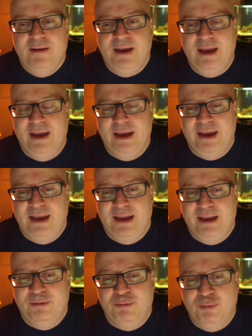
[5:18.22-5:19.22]

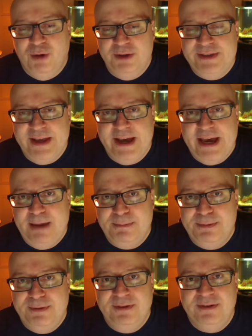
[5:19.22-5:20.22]
And once that
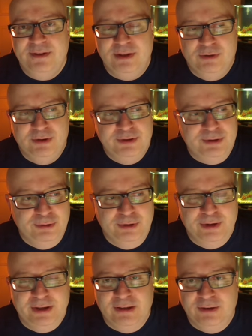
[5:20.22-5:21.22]
happens, you unscrew
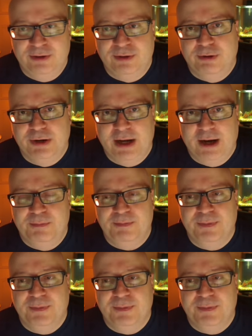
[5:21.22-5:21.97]
it and you throw it out.